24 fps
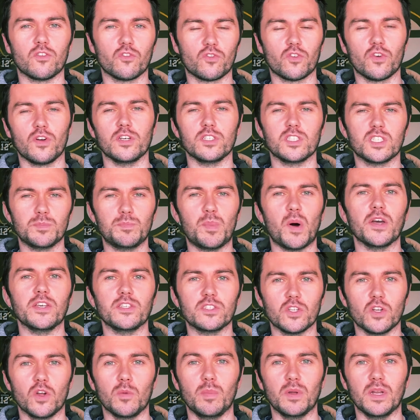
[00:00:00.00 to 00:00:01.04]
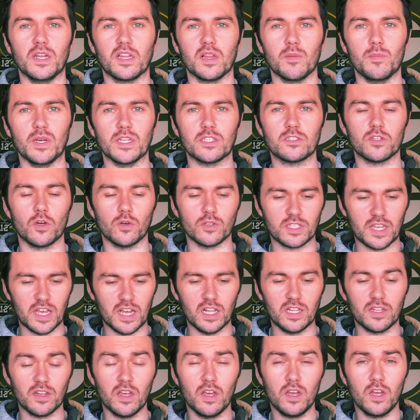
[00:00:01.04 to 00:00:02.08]
it to try spice it up a little bit so it's
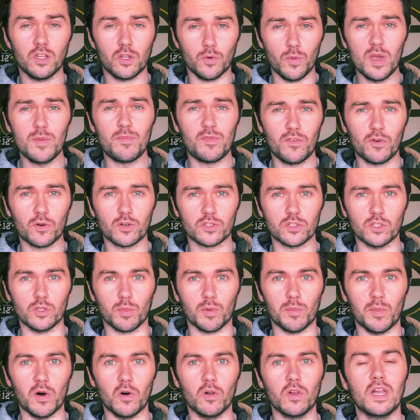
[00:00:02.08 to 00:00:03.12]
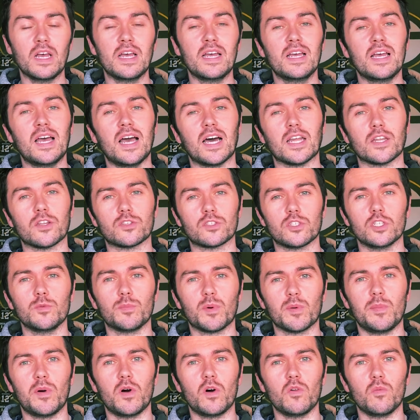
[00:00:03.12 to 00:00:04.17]
held the week before the super bowl and the
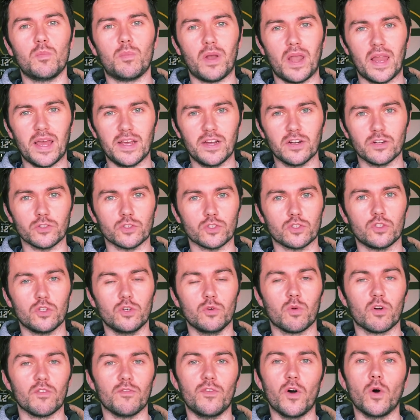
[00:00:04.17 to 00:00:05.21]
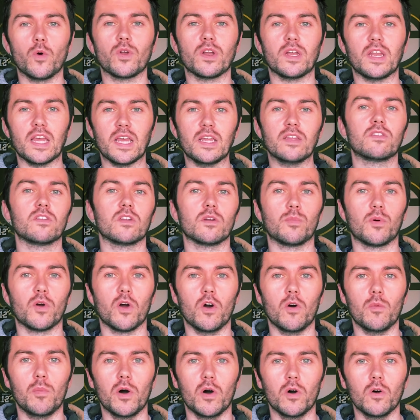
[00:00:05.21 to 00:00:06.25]
super bowl players who were voted into the
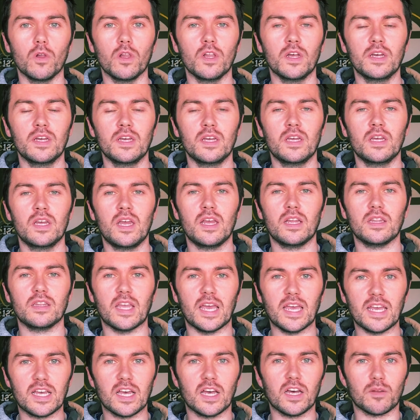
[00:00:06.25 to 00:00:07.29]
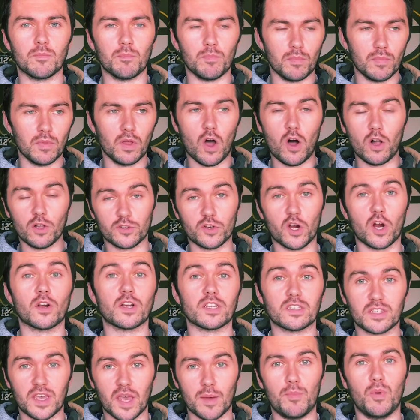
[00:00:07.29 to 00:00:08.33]
pro bowl they get
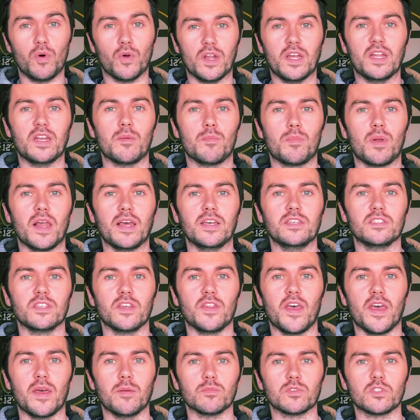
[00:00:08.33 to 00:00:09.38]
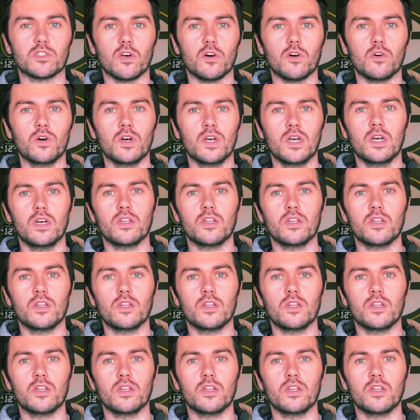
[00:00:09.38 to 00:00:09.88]
alternates get put in in place of them so